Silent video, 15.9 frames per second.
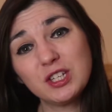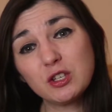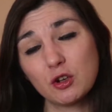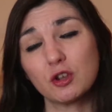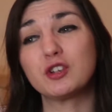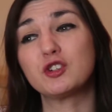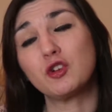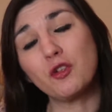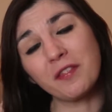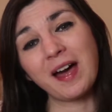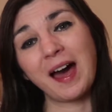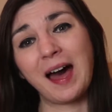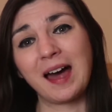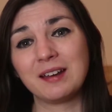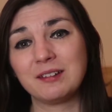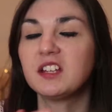You could have done
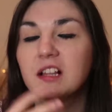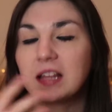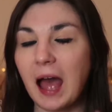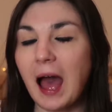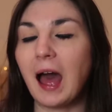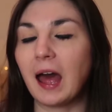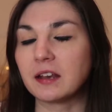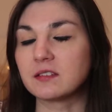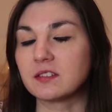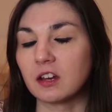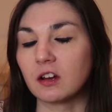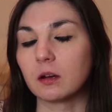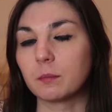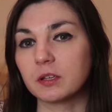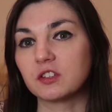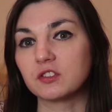that. You still can,
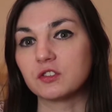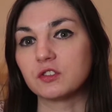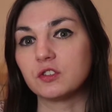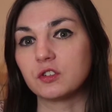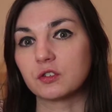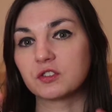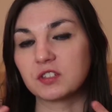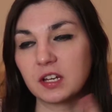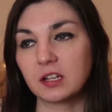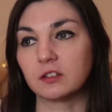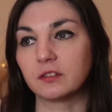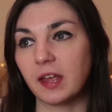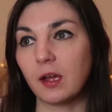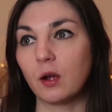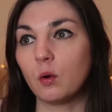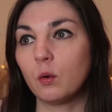Sarah, because you're single
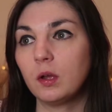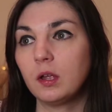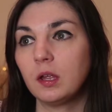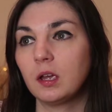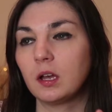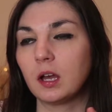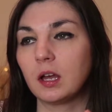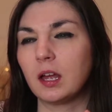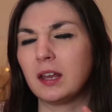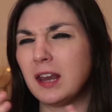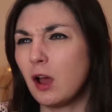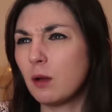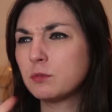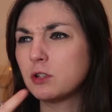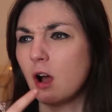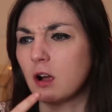now. And
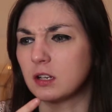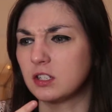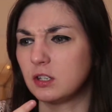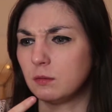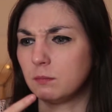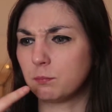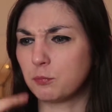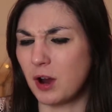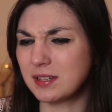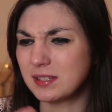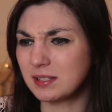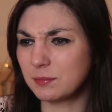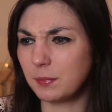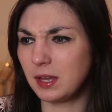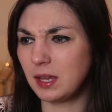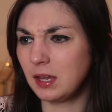now I'm talking to
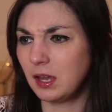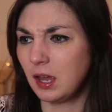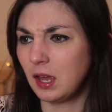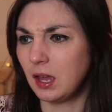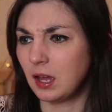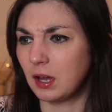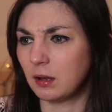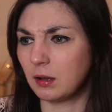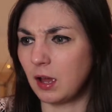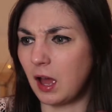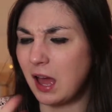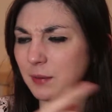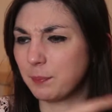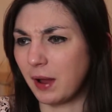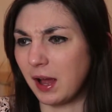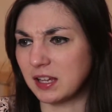present me
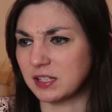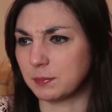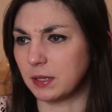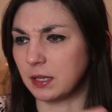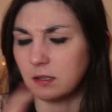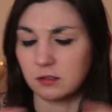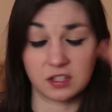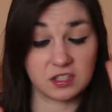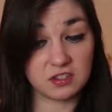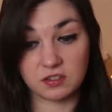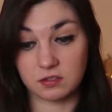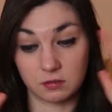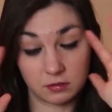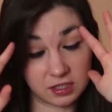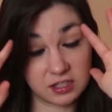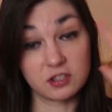and past me. And this
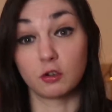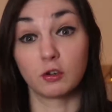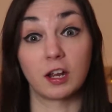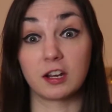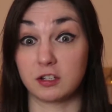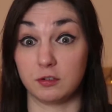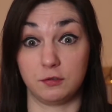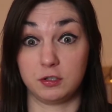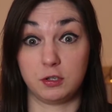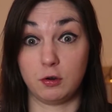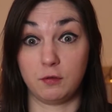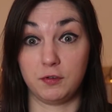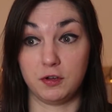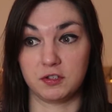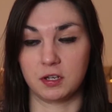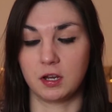is going to get too
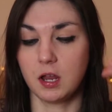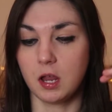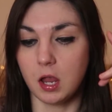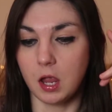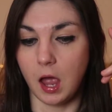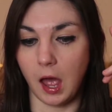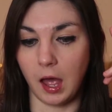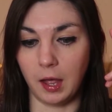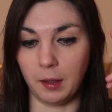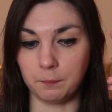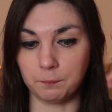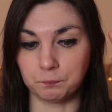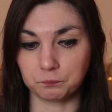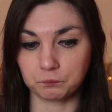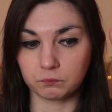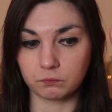confusing.
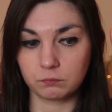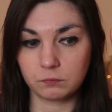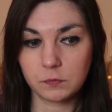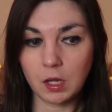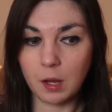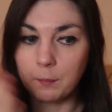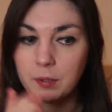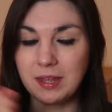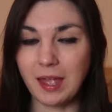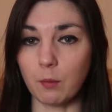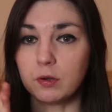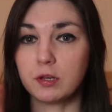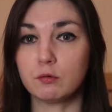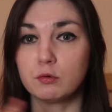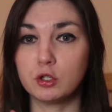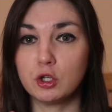But yeah,
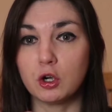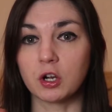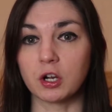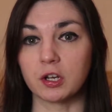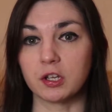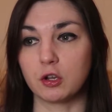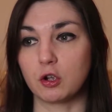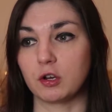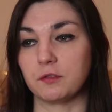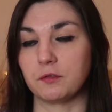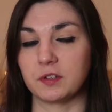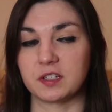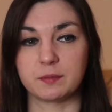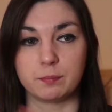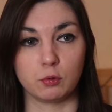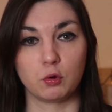when you were younger, you could have
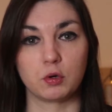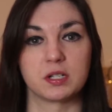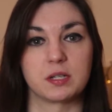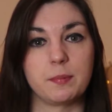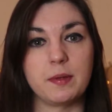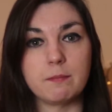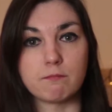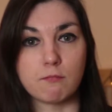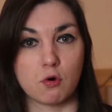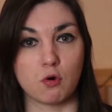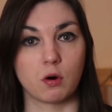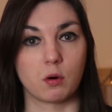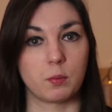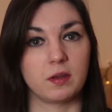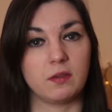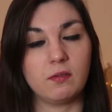explored a bit
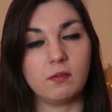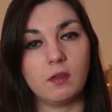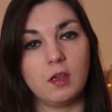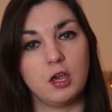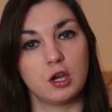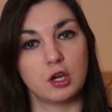more with